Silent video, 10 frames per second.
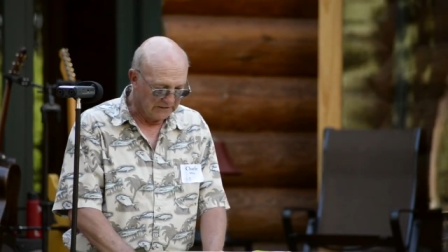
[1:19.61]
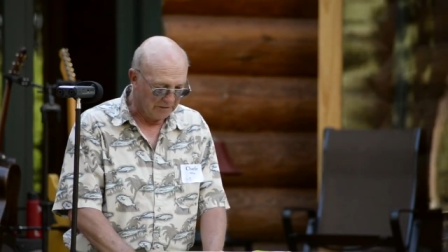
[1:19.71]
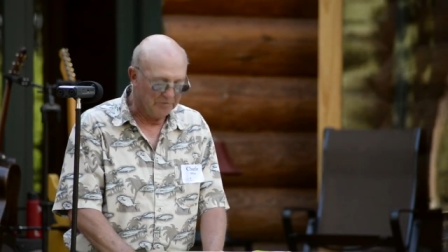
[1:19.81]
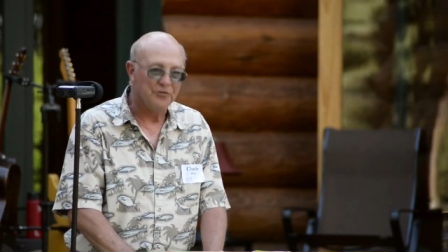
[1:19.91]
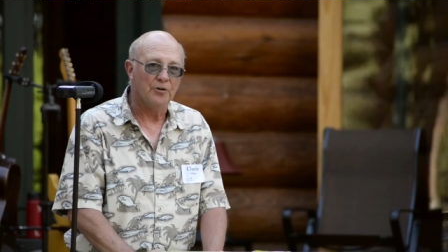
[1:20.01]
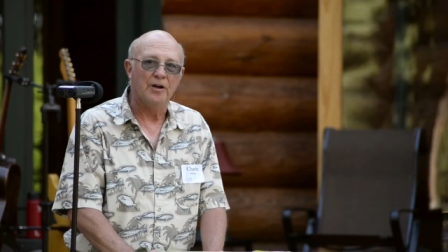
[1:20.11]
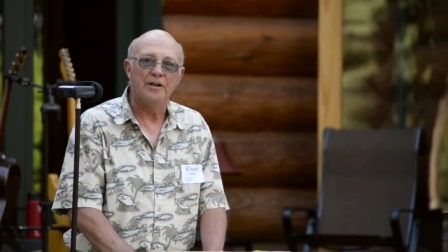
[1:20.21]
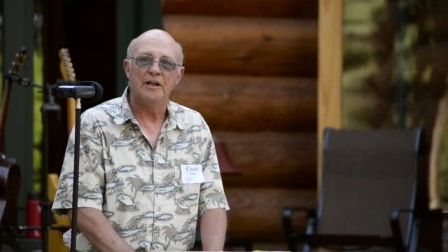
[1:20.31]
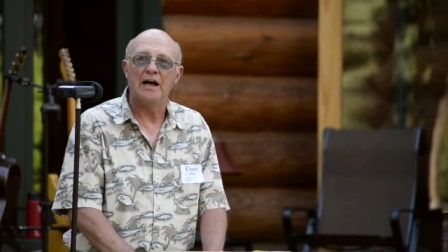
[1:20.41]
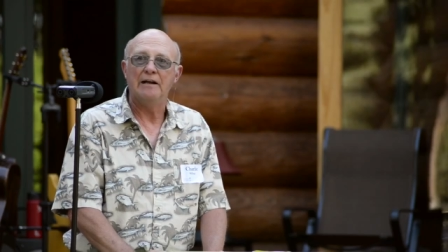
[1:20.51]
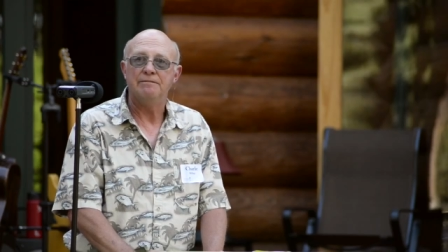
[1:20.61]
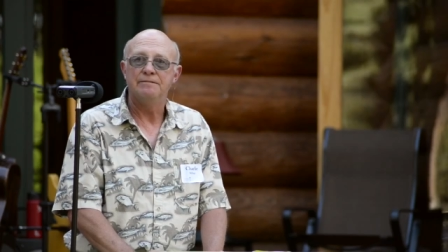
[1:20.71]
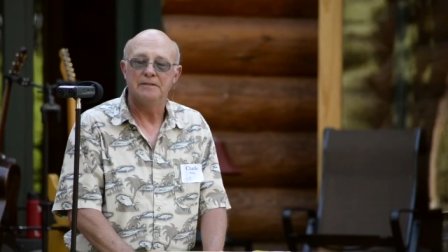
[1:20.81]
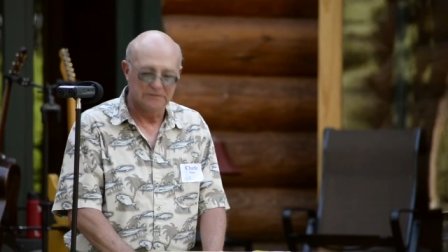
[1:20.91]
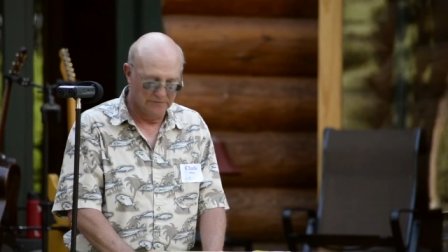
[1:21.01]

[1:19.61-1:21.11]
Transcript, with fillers: I'm enjoying life.